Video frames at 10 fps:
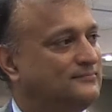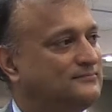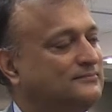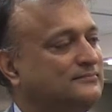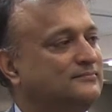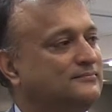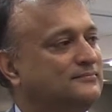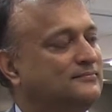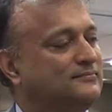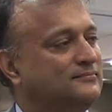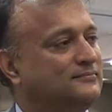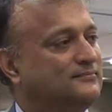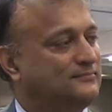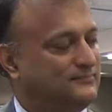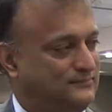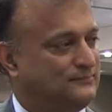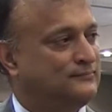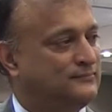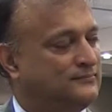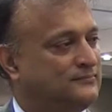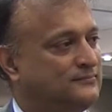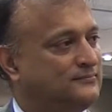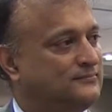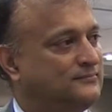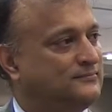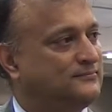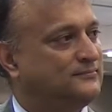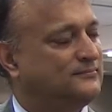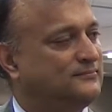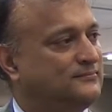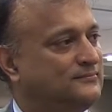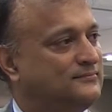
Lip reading: No words are spoken by the person on screen.